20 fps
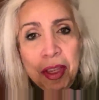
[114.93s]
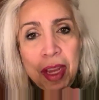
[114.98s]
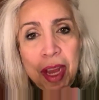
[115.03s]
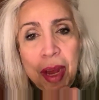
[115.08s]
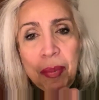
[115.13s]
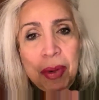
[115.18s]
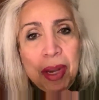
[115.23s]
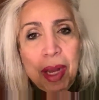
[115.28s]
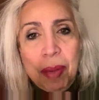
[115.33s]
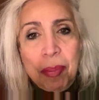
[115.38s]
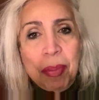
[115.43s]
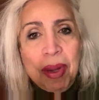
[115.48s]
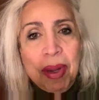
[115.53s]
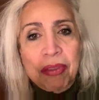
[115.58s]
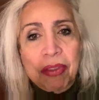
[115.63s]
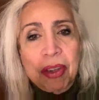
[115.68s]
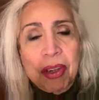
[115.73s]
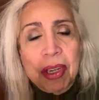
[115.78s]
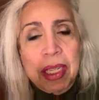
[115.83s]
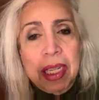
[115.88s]
I'm not
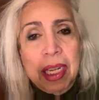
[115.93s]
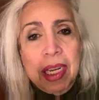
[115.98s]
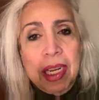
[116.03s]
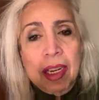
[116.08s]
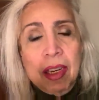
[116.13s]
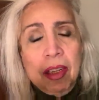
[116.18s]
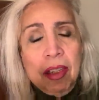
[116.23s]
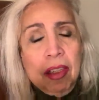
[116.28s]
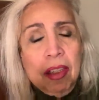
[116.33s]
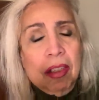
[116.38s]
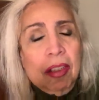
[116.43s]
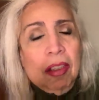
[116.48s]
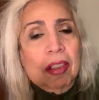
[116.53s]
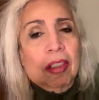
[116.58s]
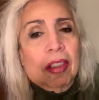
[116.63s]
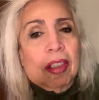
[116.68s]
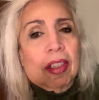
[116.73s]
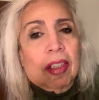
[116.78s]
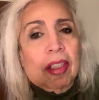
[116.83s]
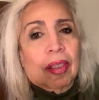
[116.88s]
buffering there?
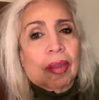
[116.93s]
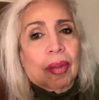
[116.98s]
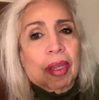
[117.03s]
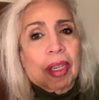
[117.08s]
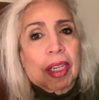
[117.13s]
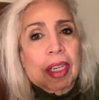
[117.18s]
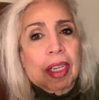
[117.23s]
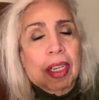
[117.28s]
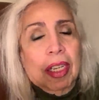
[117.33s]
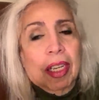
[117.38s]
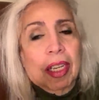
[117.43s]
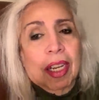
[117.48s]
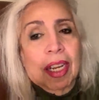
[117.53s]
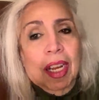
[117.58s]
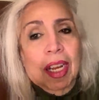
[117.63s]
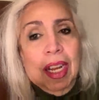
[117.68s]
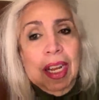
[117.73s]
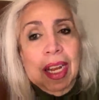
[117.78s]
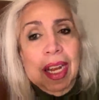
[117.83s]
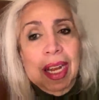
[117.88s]
Okay.
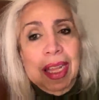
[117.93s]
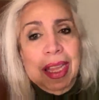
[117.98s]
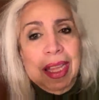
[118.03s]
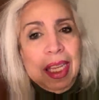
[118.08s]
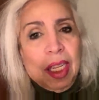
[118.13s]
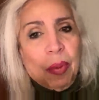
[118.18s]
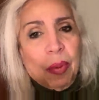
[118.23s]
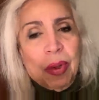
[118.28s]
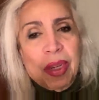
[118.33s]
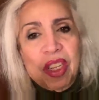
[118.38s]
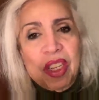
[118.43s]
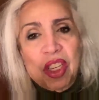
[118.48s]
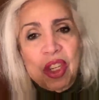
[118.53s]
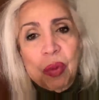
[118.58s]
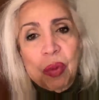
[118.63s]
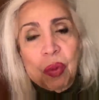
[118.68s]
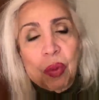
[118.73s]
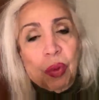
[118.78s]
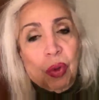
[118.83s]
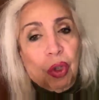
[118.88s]
This was
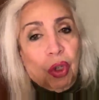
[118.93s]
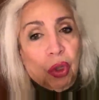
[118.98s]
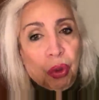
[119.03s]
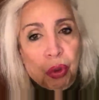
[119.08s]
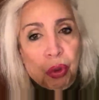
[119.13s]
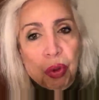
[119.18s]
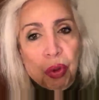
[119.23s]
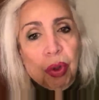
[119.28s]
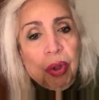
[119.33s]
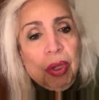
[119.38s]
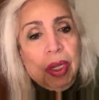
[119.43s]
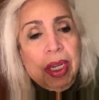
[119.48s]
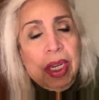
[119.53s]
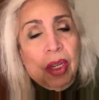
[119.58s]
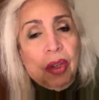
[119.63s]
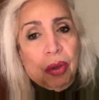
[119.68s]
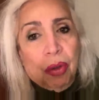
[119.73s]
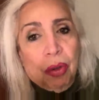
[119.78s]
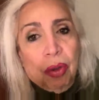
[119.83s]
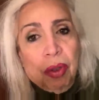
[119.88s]
truly,
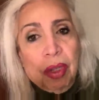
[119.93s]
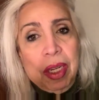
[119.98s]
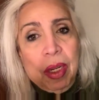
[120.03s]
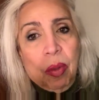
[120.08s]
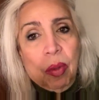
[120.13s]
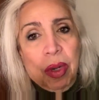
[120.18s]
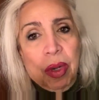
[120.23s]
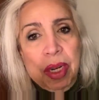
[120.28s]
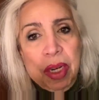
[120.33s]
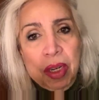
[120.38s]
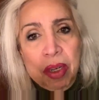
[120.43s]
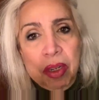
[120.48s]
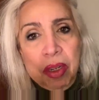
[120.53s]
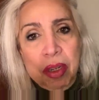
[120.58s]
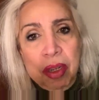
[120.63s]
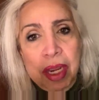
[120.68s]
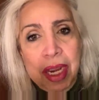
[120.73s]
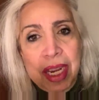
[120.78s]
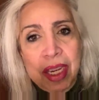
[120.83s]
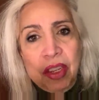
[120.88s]
truly
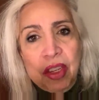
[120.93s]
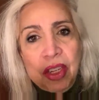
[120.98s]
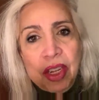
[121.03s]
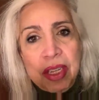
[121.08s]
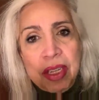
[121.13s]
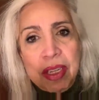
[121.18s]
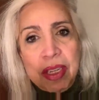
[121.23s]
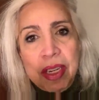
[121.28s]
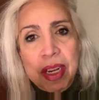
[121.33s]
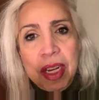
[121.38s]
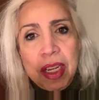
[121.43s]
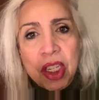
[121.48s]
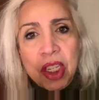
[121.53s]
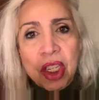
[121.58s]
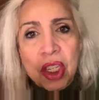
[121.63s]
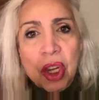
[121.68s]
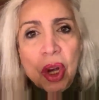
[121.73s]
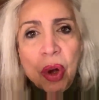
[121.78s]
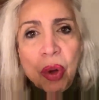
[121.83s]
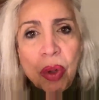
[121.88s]
weird. It just
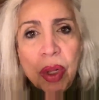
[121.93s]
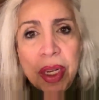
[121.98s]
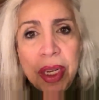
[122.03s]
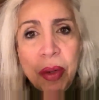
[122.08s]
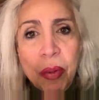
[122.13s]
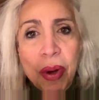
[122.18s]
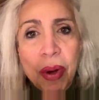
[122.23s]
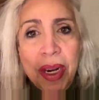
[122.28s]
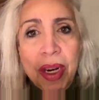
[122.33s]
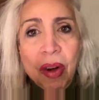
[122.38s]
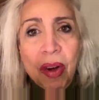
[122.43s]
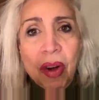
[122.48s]
totally went